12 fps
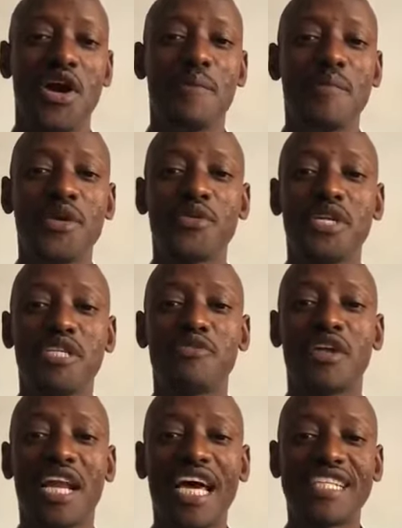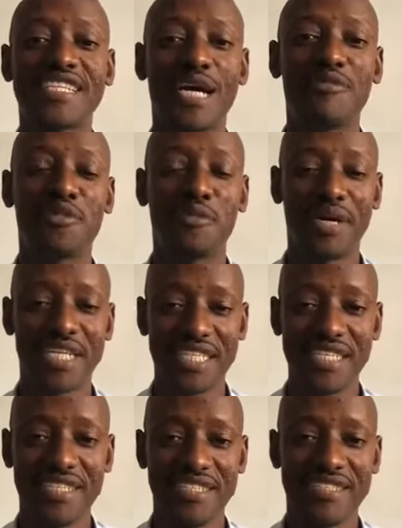meaning that if the clients come for money,